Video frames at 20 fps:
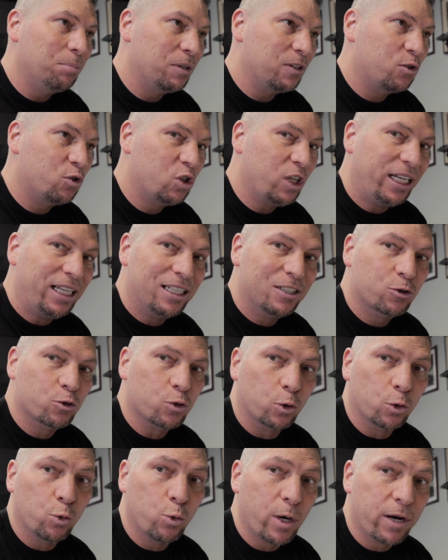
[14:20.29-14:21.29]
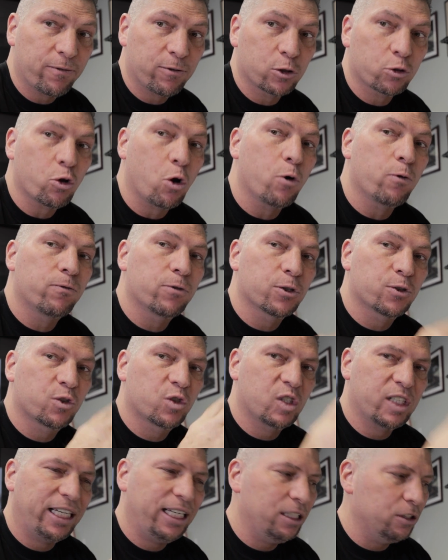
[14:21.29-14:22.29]
machinist or whoever's
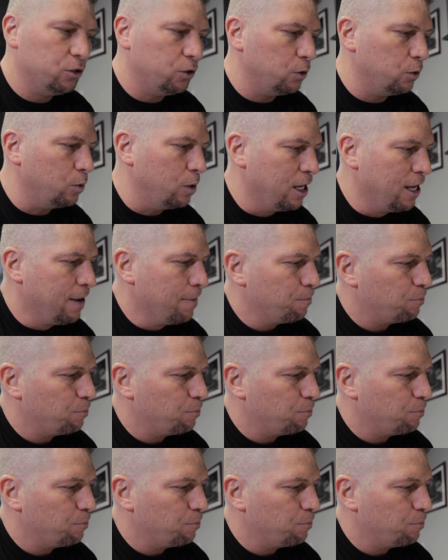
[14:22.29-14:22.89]
overseeing you,